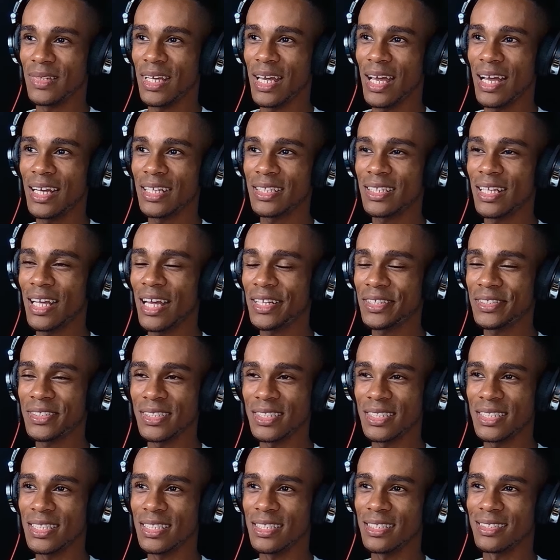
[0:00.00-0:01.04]
actually
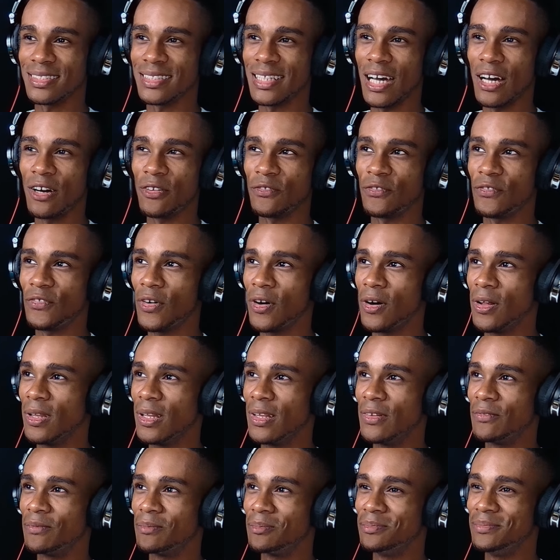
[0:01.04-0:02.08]
see the downfall
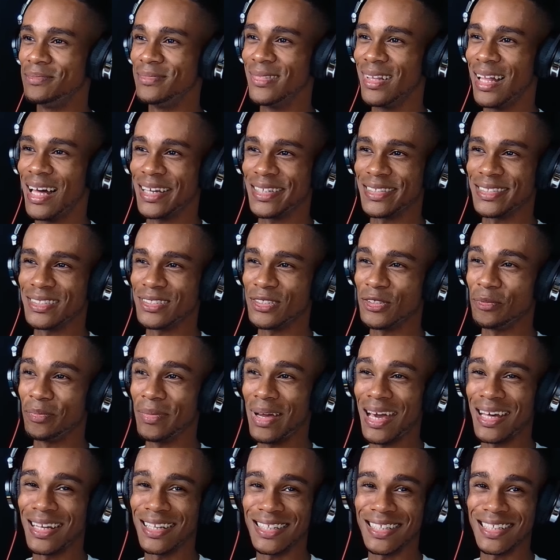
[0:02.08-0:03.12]
of like
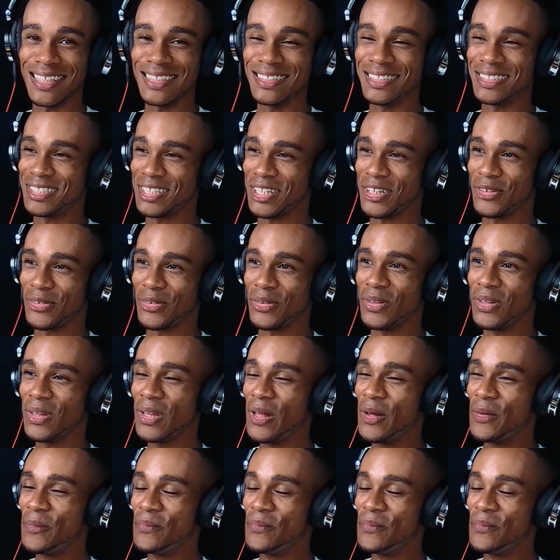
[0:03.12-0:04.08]
humanity in general.